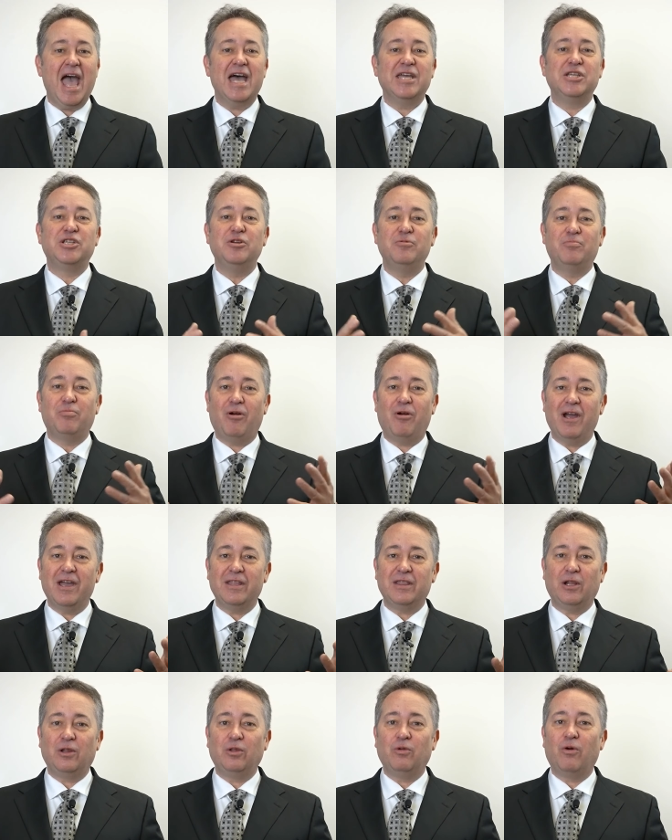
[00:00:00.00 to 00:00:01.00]
As you
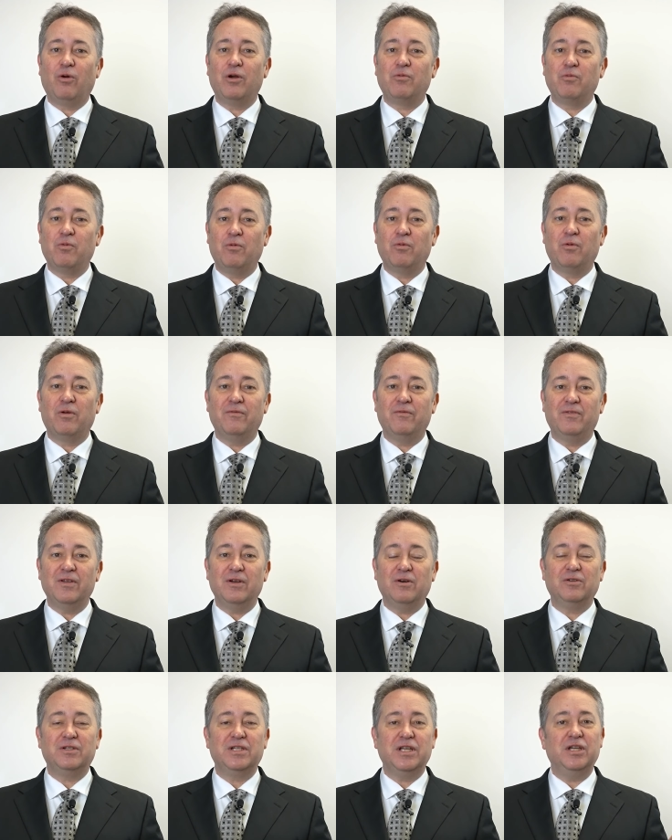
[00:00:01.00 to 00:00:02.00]
pray, the Lord will
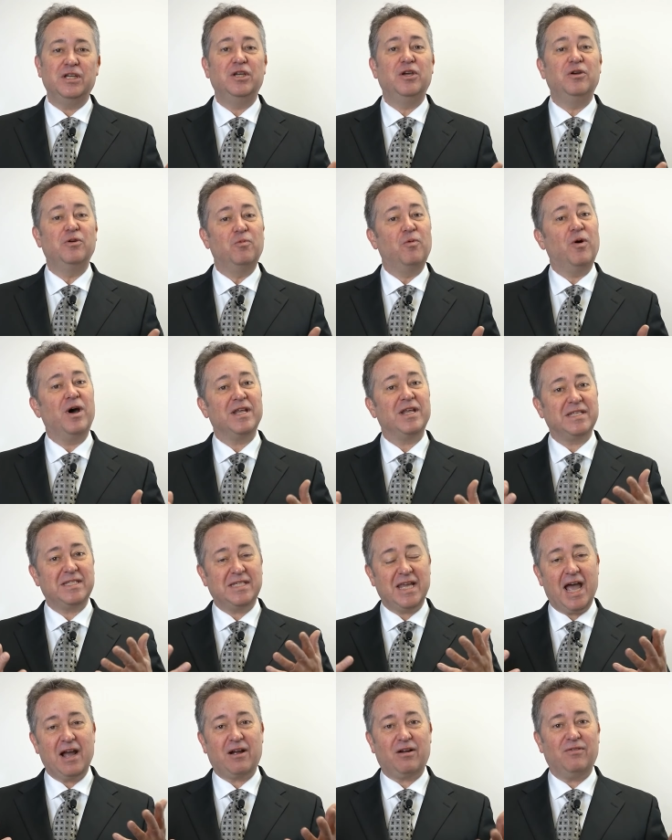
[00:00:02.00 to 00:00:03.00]
reveal to you what a
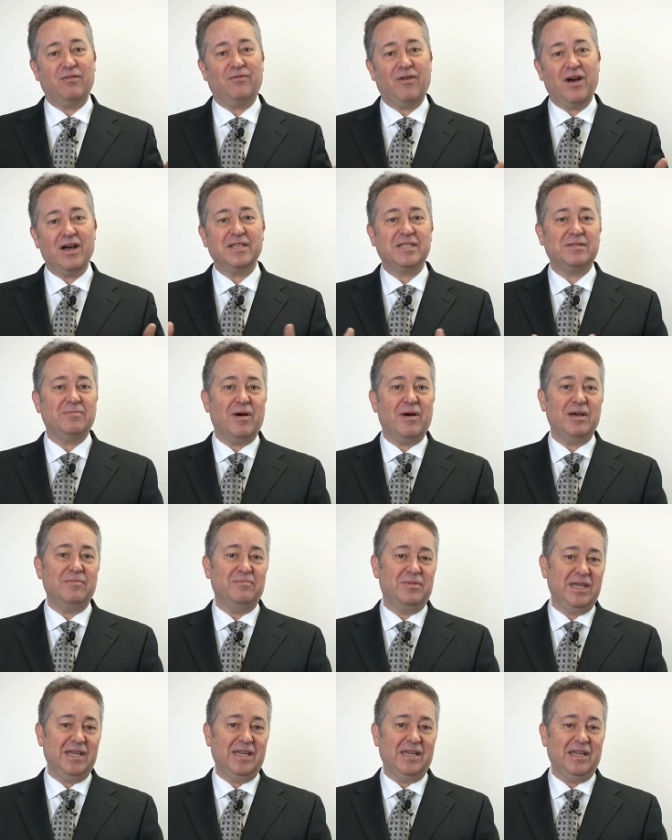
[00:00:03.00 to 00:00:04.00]
sacrifice
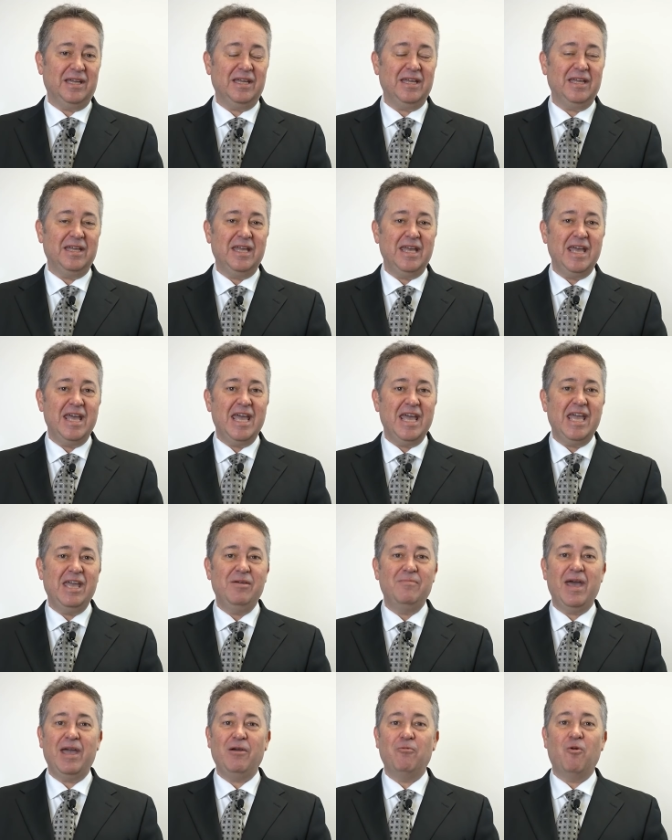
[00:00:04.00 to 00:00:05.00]
might be.
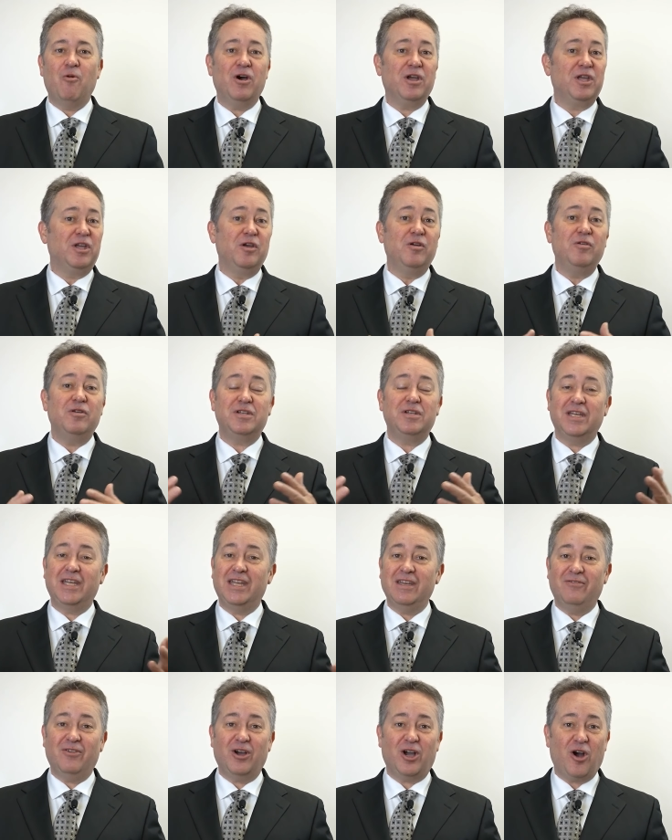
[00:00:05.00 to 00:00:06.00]
He may want you to
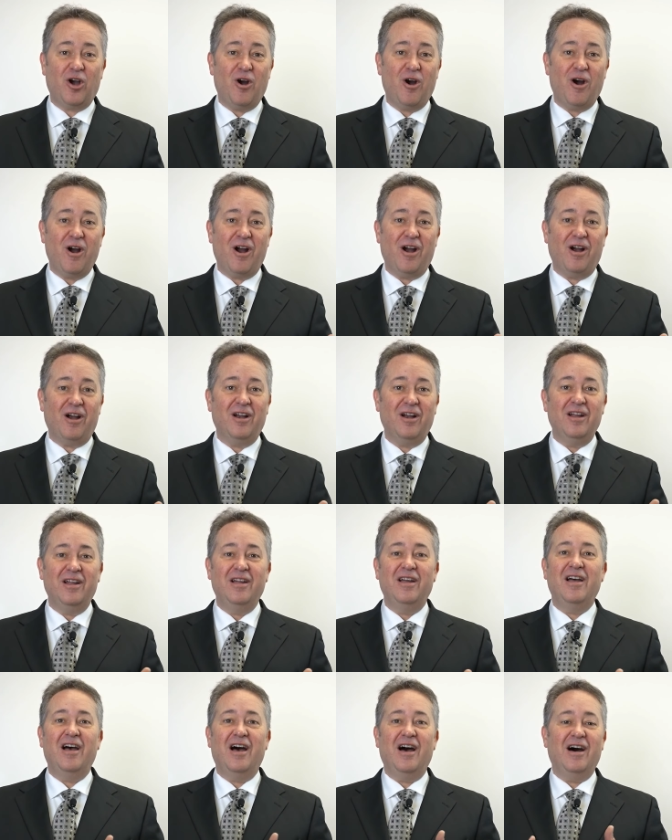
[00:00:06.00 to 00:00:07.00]
give a car,
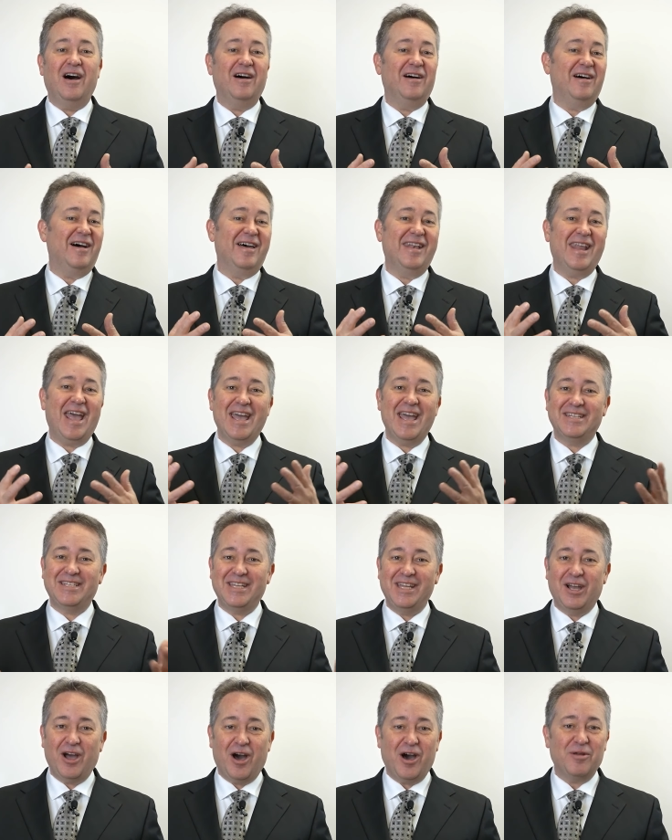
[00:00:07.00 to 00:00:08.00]
an
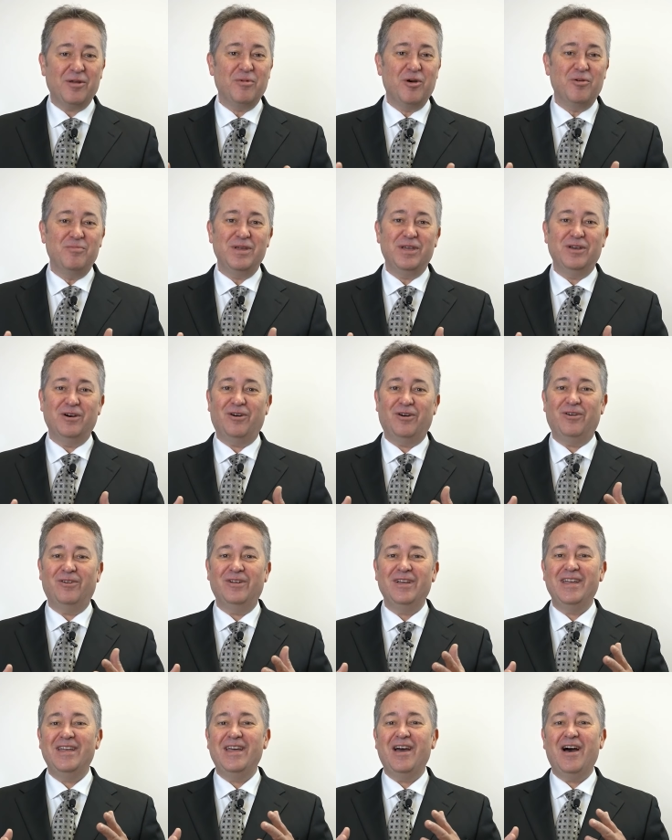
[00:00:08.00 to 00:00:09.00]
antique automobile,